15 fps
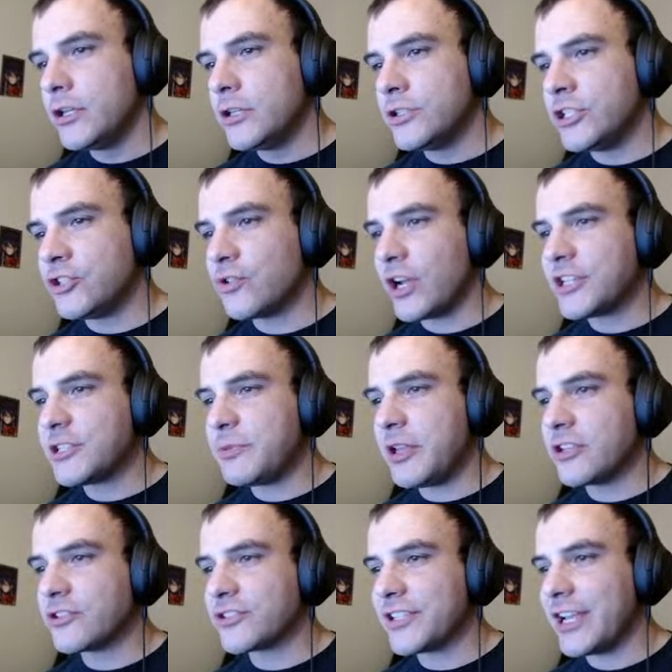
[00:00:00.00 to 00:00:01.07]
She tries to be
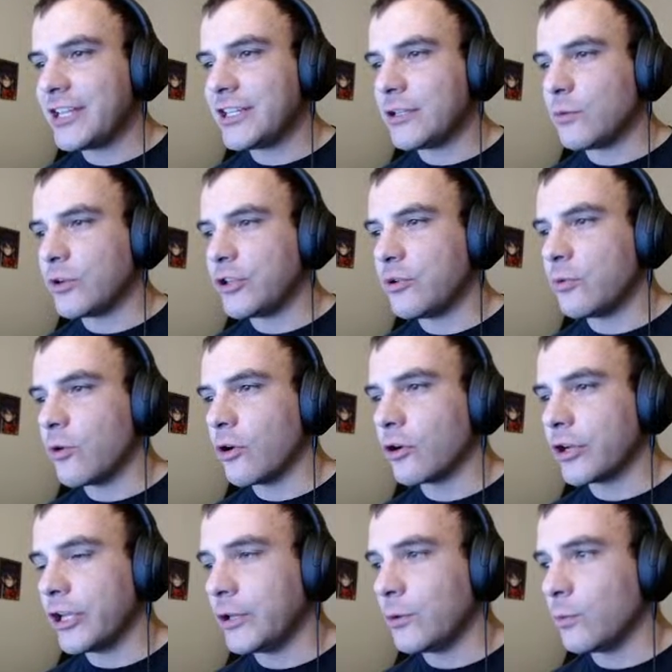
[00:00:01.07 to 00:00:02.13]
understanding when you
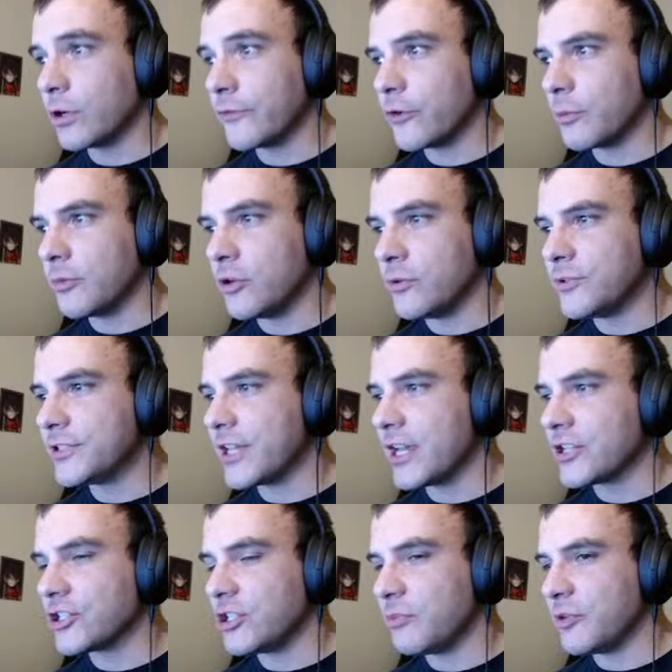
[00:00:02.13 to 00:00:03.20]
are in one of your moods,
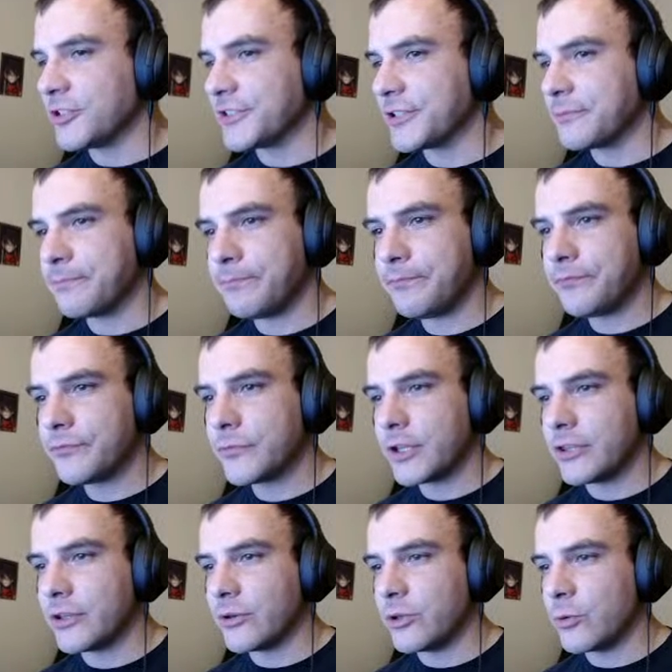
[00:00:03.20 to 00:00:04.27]
as she puts it,
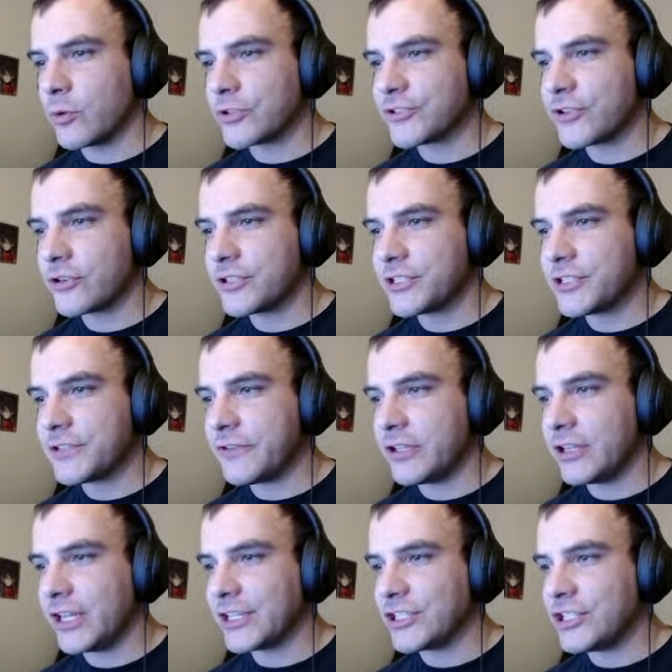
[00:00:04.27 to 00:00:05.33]
though you are starting to
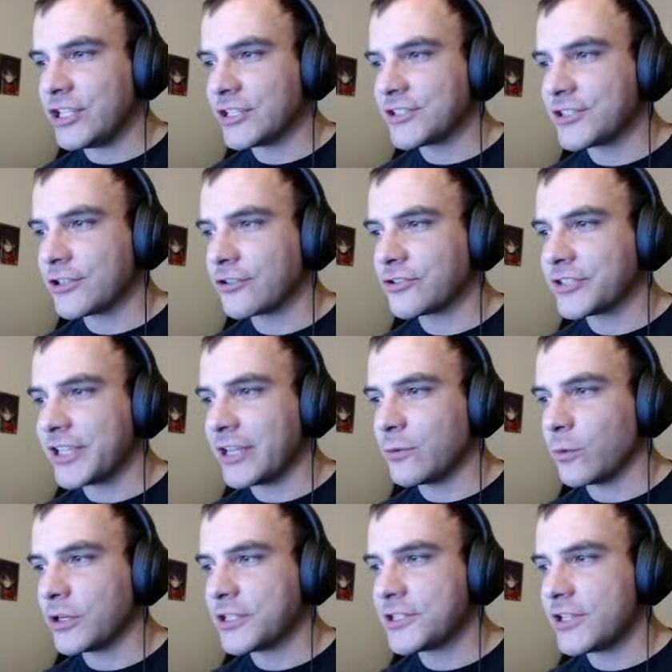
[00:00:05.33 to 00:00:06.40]
feel like she doesn't understand
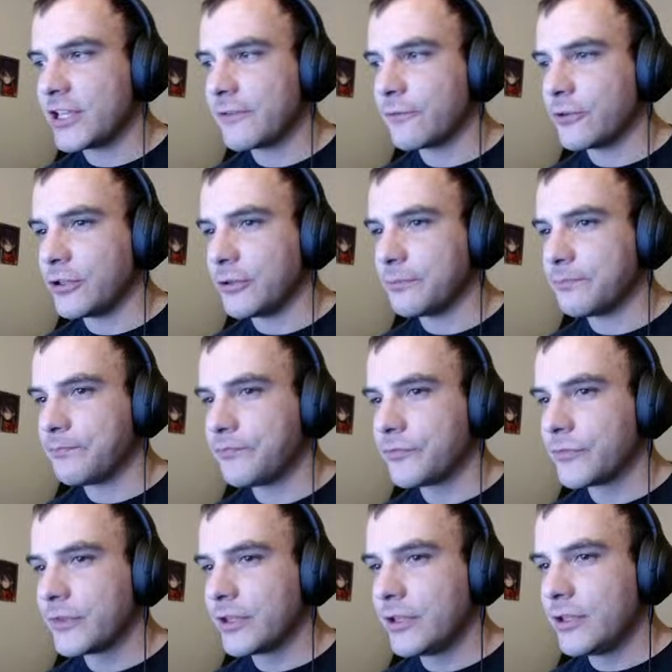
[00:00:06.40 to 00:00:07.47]
what it's like for you.
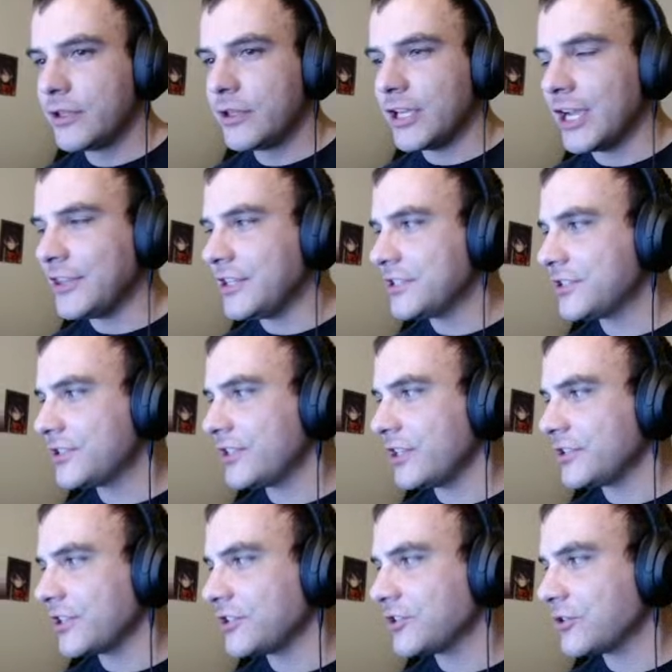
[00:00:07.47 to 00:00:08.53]
And this
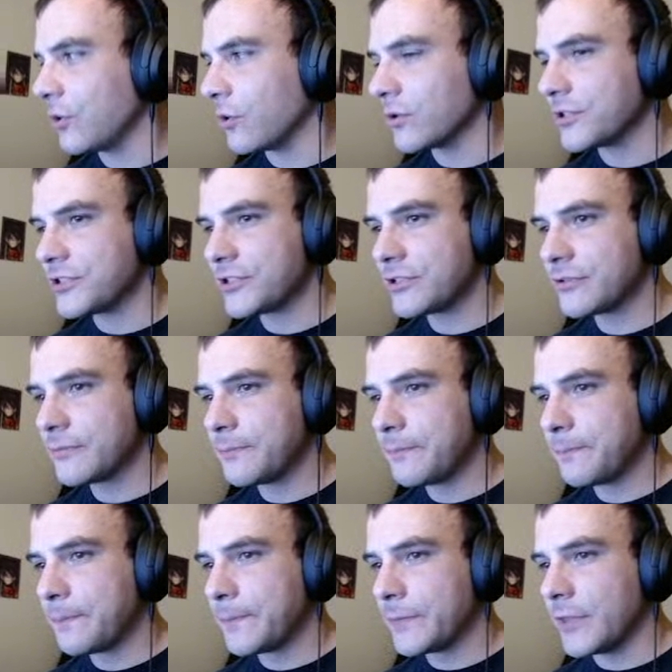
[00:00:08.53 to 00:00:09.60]
is a source
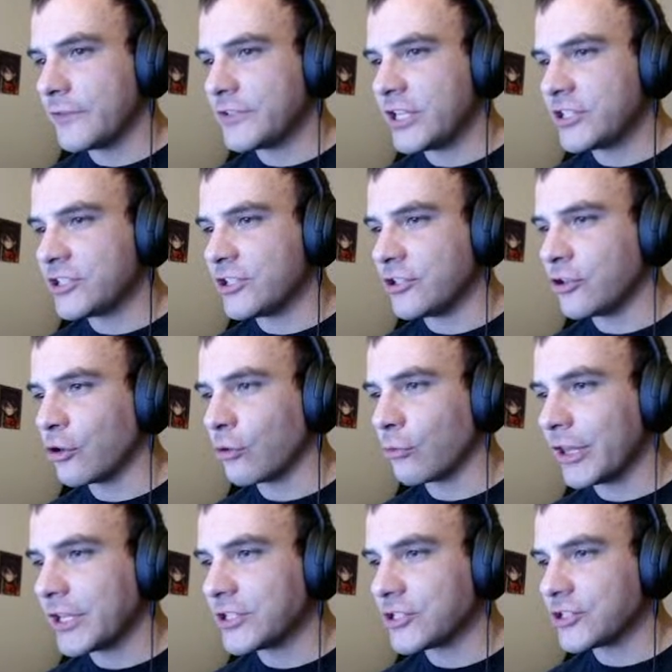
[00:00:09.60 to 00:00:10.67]
of tension in your
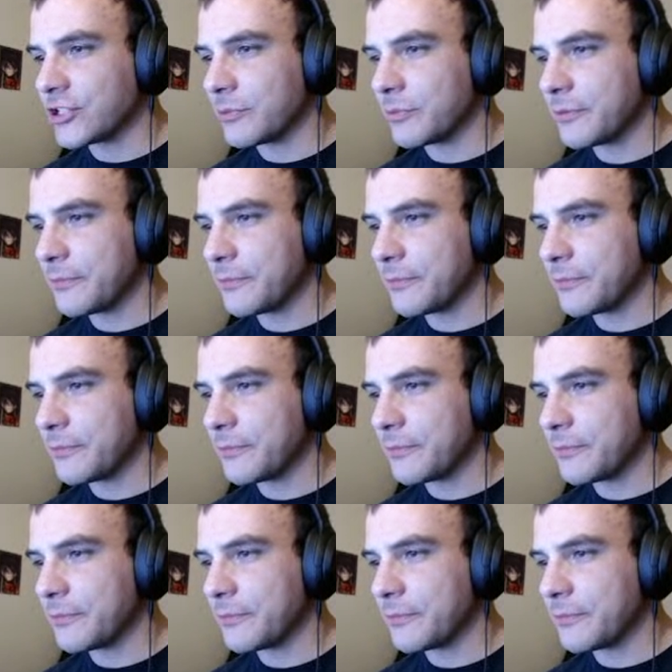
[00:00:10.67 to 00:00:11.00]
relationship.